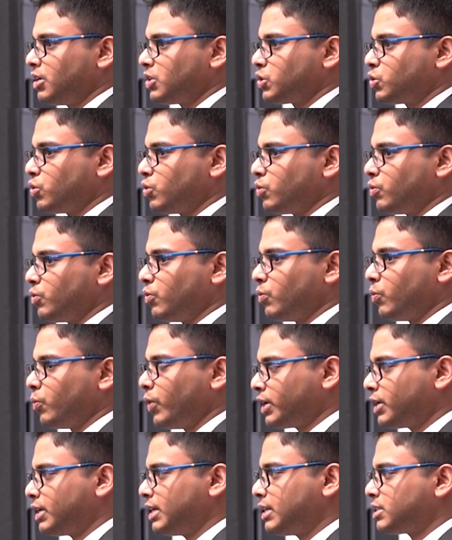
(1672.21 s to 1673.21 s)
So
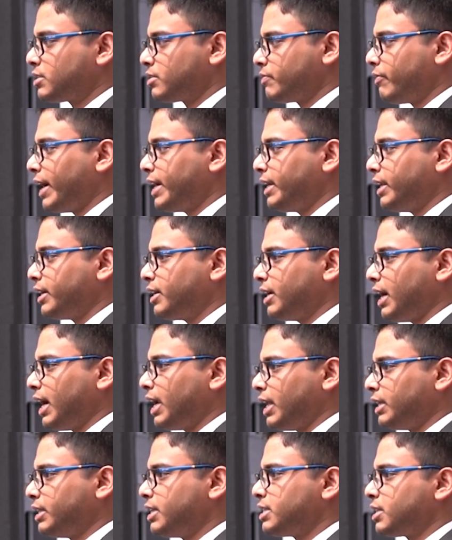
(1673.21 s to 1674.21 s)
what it is finding,
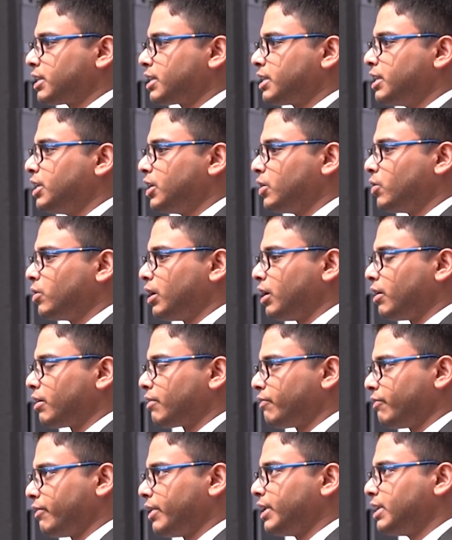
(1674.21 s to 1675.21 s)
and this is a key
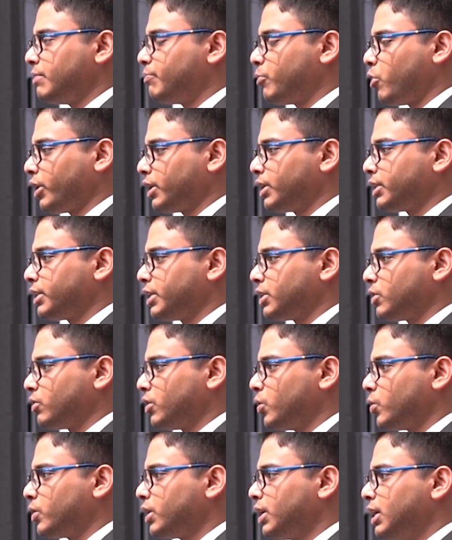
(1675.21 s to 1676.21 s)
very important thing to
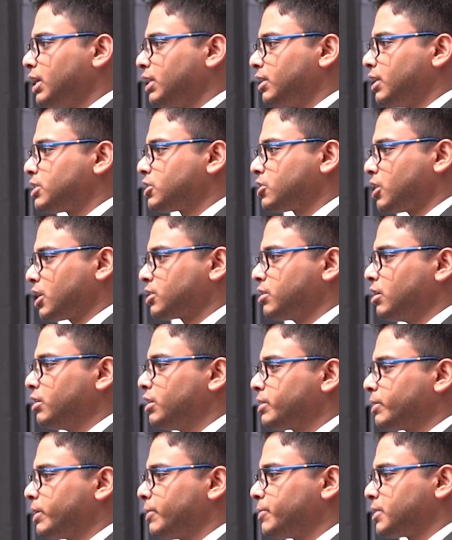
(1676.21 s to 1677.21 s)
note, the structural
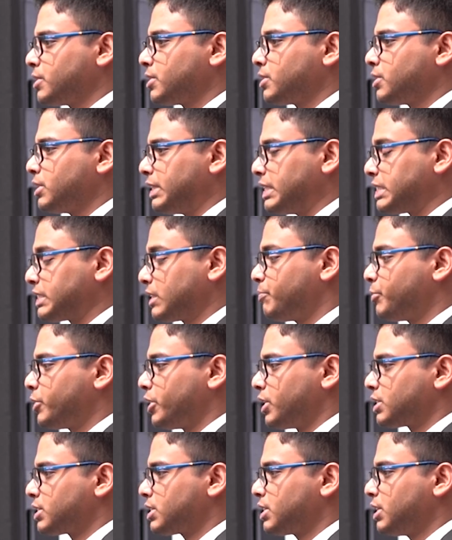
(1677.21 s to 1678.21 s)

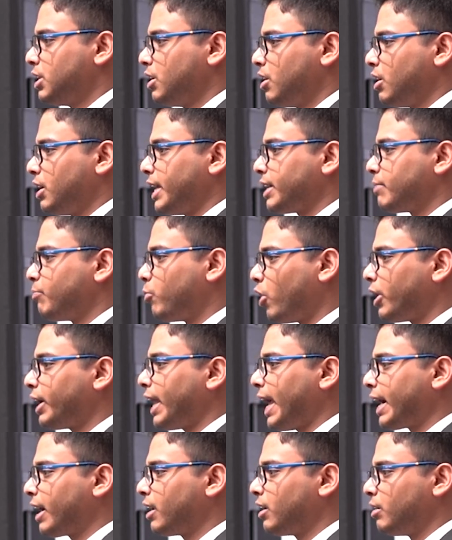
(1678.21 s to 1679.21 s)
descriptors like bond
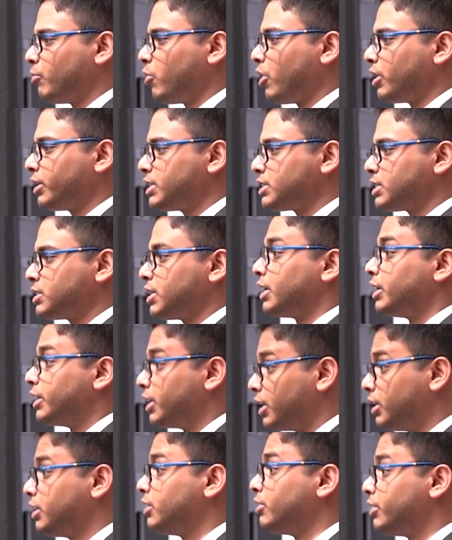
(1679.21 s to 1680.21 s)
angle and bond distance are
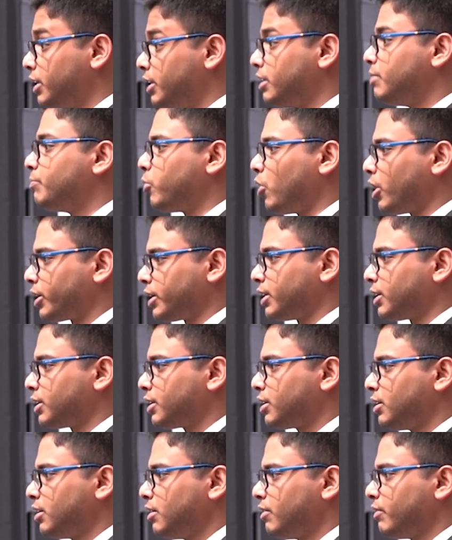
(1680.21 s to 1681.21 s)
really, really important
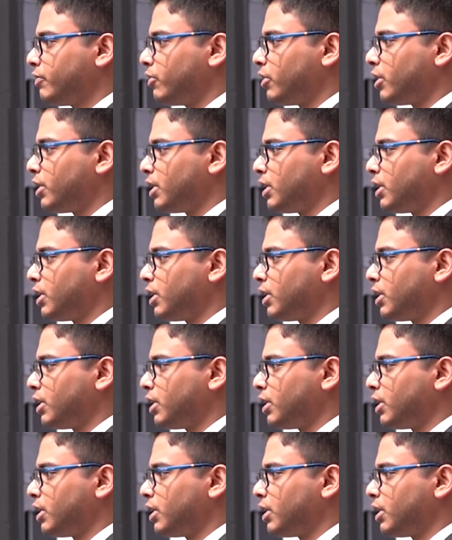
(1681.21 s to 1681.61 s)
for